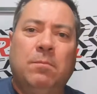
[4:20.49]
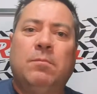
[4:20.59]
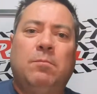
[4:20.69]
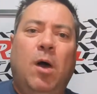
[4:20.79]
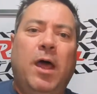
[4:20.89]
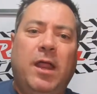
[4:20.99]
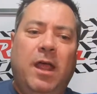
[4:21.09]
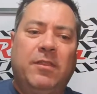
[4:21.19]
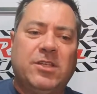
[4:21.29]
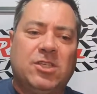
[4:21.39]
body,
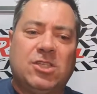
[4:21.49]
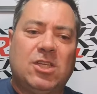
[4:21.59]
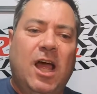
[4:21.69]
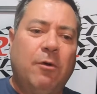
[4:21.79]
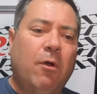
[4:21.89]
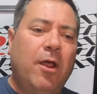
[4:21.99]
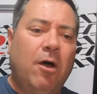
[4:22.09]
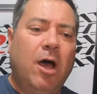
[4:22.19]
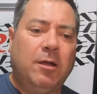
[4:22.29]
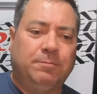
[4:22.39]
and these just slide right
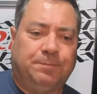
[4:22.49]
on.